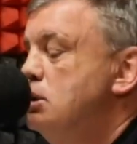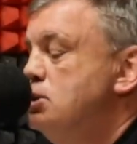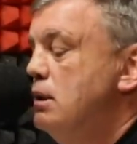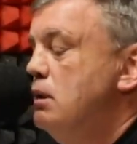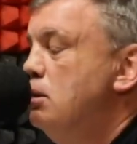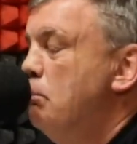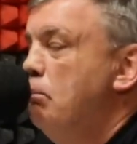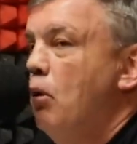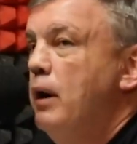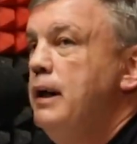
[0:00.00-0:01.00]
the
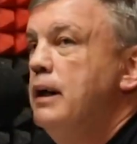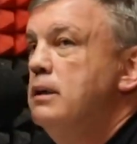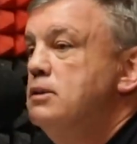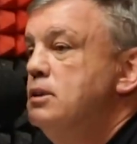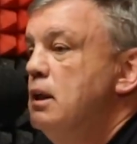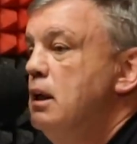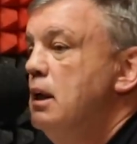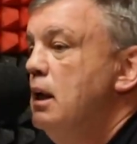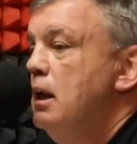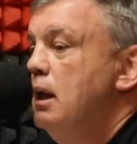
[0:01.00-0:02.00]
point is
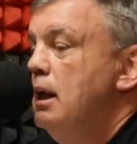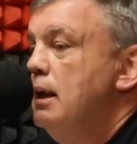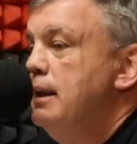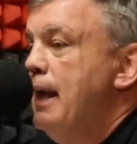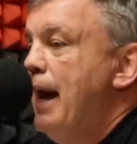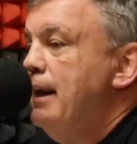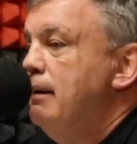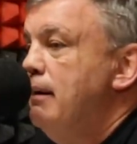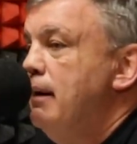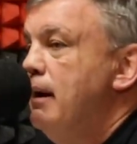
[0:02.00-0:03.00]

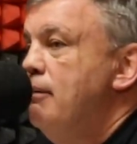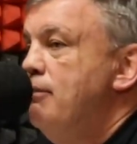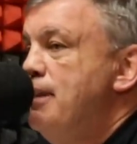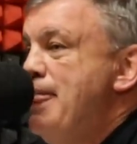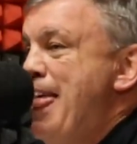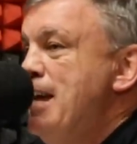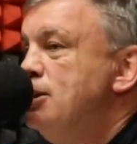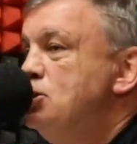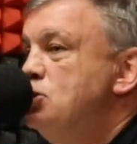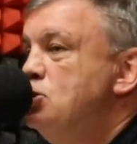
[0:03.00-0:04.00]
that if
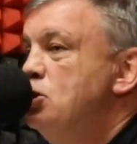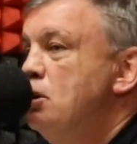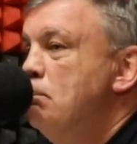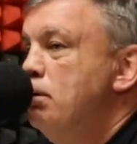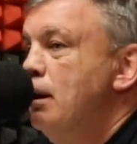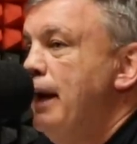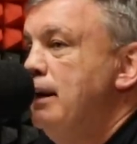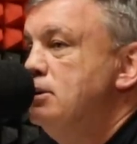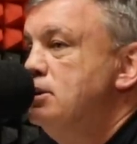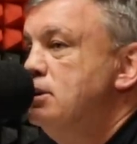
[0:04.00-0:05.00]
this took
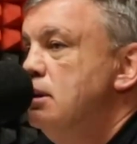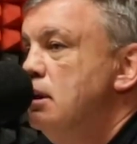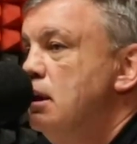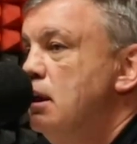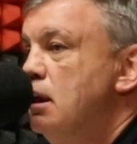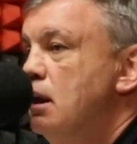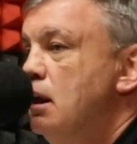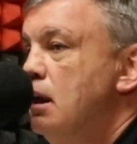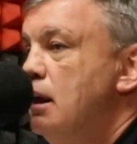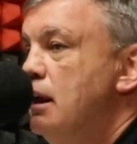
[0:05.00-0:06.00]
place
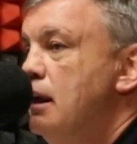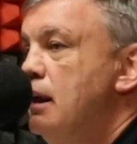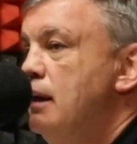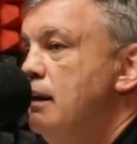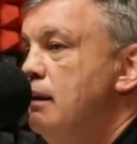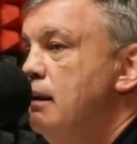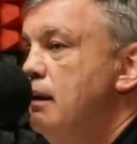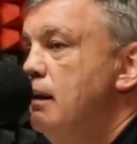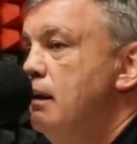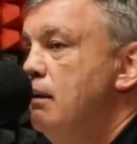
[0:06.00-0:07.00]

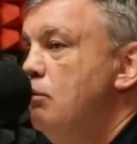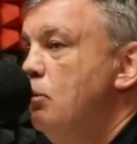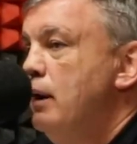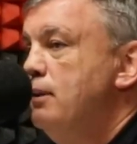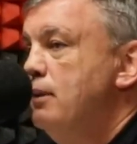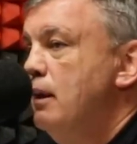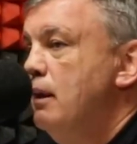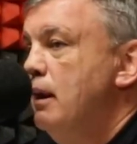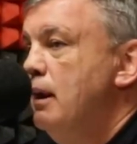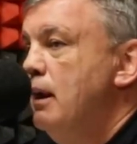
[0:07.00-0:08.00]
I'll
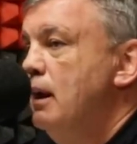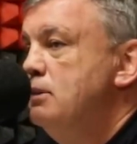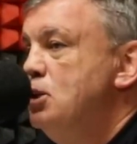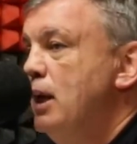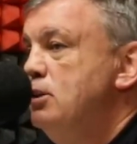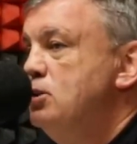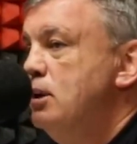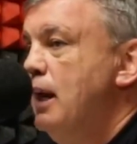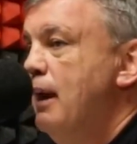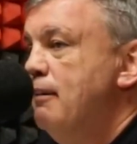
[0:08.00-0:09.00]
change
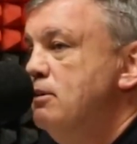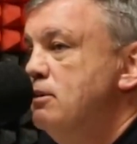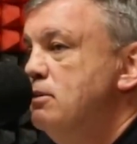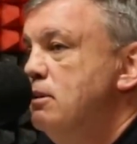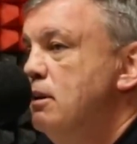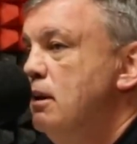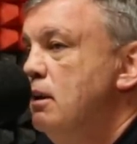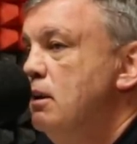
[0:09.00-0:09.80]
the characters